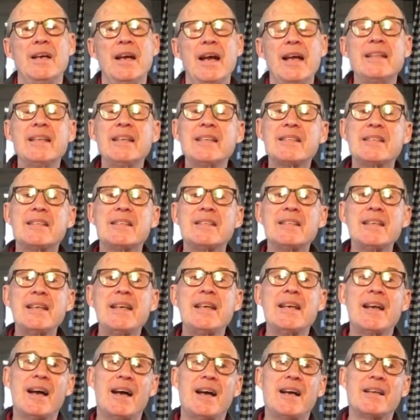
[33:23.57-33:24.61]
And they
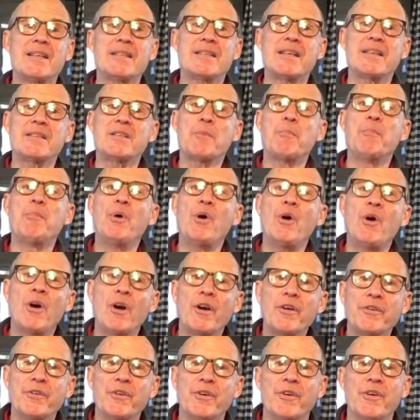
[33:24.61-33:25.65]
see us as a
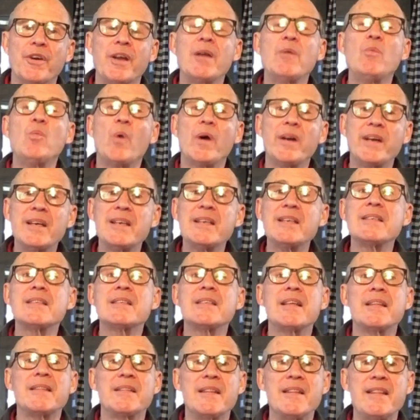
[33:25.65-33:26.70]
partner in what it
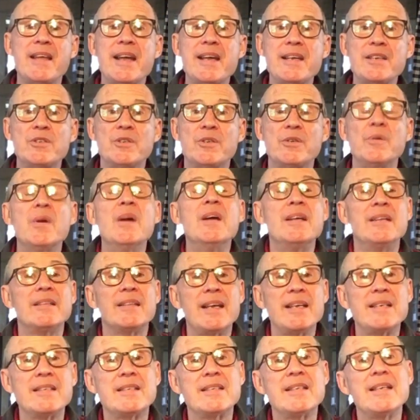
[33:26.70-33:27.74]
is that they do.
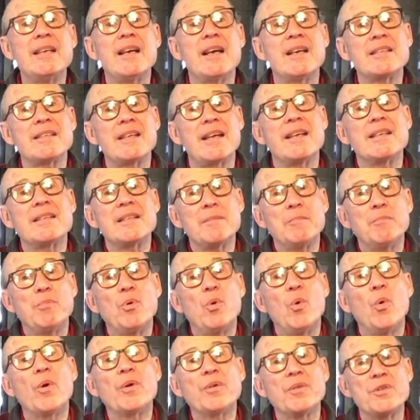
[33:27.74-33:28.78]
They see us as
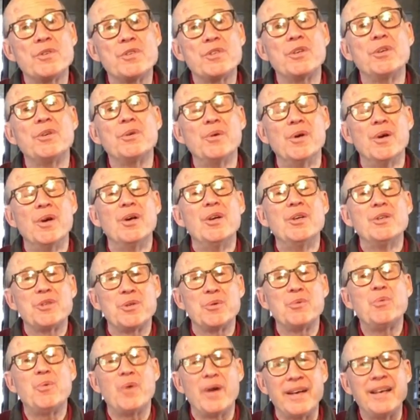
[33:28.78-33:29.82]
important
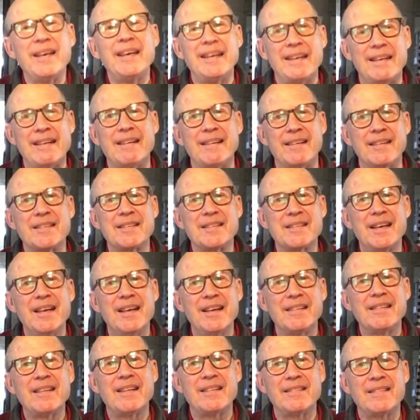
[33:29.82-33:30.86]
to what it is
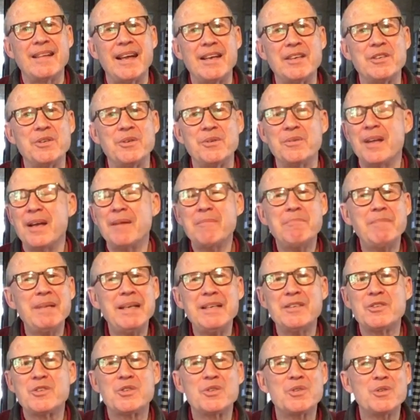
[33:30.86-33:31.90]
that they do. That
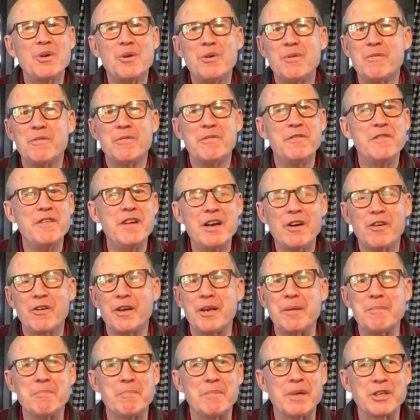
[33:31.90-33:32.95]
means so
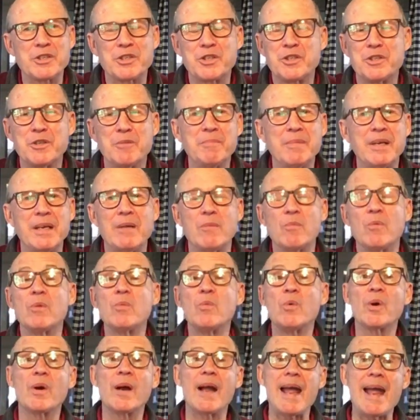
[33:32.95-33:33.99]
very much to me
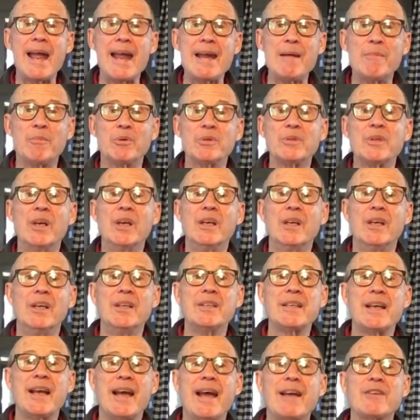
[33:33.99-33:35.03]
when we're able
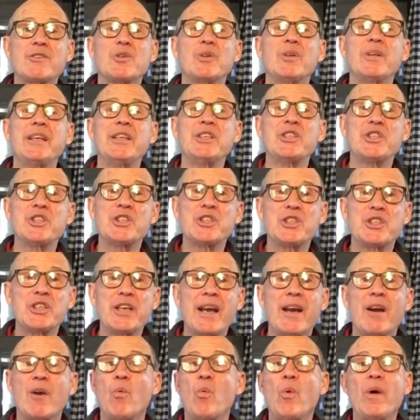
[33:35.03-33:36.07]
to actually
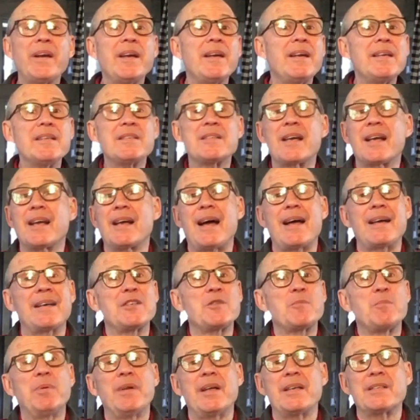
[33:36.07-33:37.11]
share what it is that God
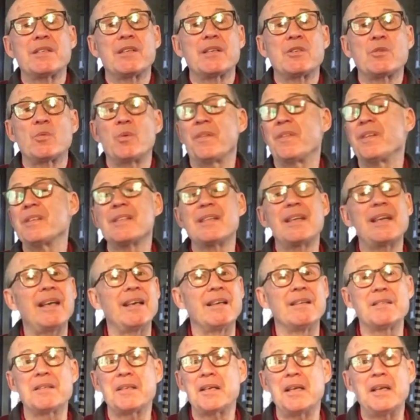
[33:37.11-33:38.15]
has blessed us with. It's
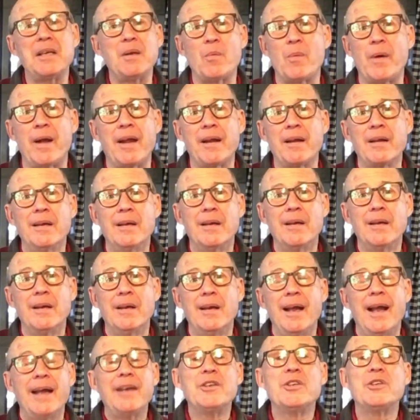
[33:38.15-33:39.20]
His anyway.
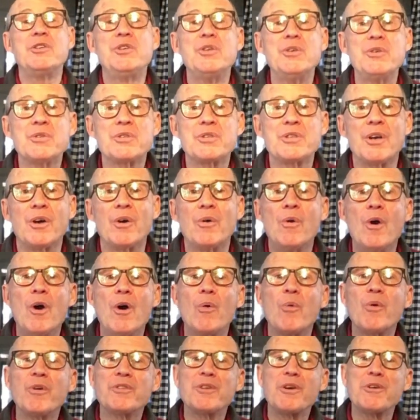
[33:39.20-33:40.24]
And to do so
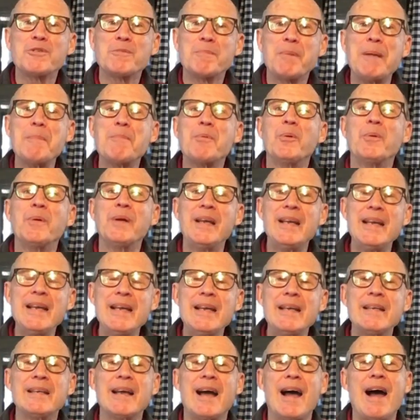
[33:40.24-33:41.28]
with those people
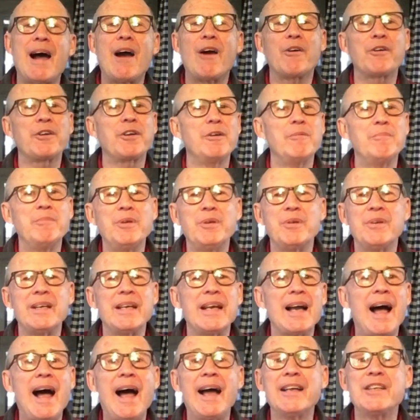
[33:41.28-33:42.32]
in our
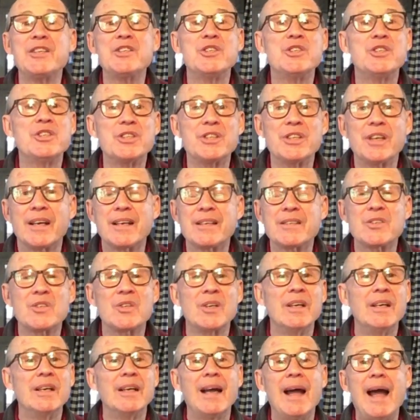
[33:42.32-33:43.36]
community, I just
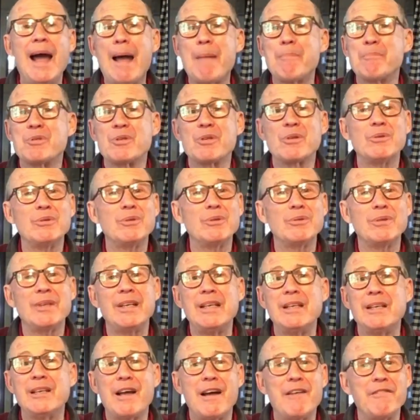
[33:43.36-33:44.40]
absolutely
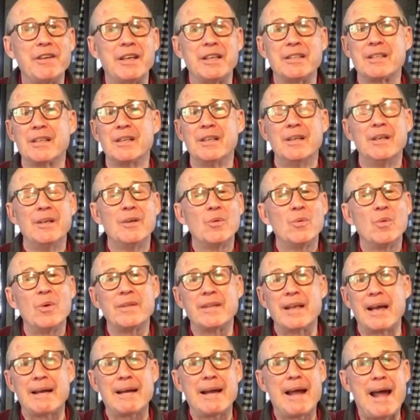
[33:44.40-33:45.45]
love it
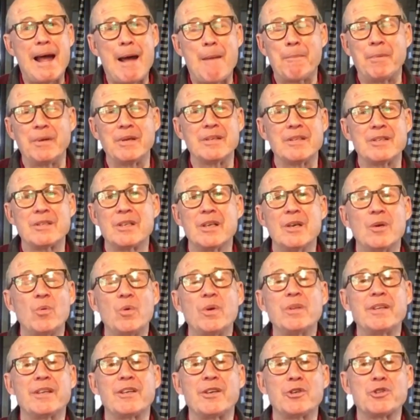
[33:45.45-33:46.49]
when that happens
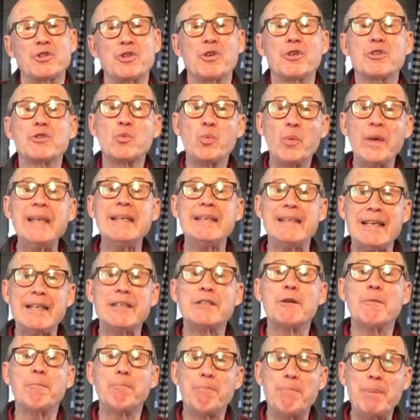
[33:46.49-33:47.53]
within our church. We
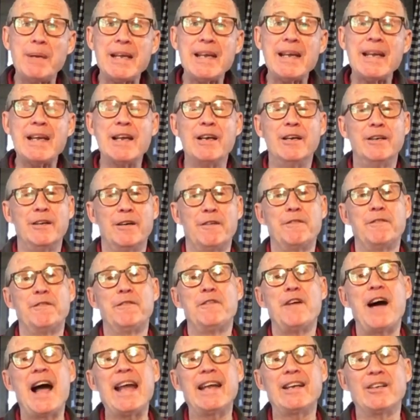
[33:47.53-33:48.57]
need to be
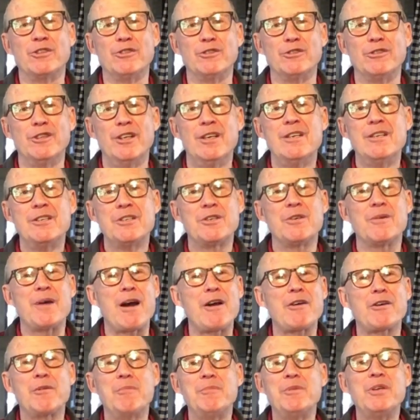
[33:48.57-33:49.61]
vital to
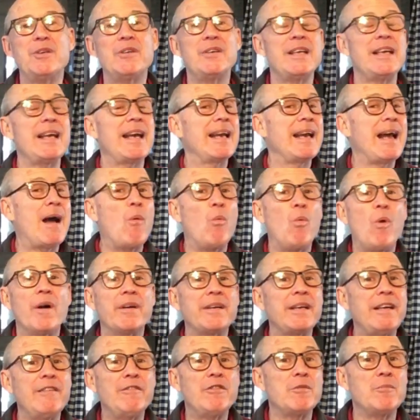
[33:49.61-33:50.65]
our community, and I
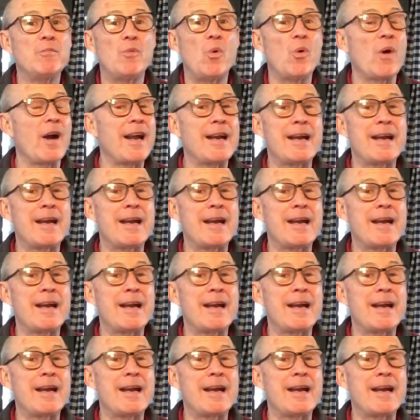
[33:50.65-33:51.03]
want even more.